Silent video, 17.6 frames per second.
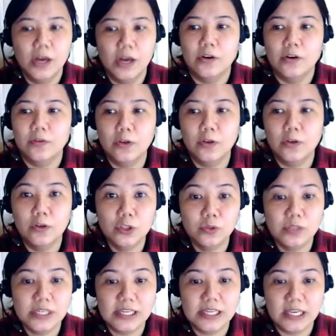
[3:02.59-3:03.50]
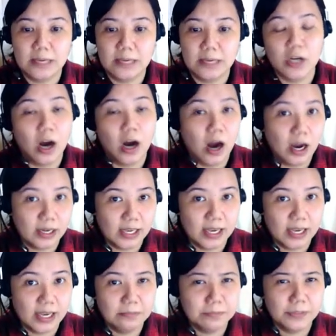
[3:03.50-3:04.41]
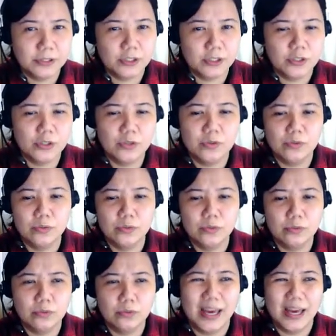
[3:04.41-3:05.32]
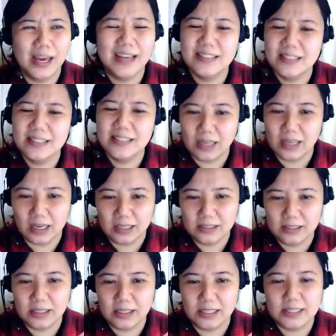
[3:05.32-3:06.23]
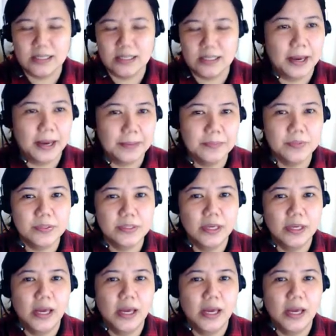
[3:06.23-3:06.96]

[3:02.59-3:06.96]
You usually keep talking, but you do hesitate at times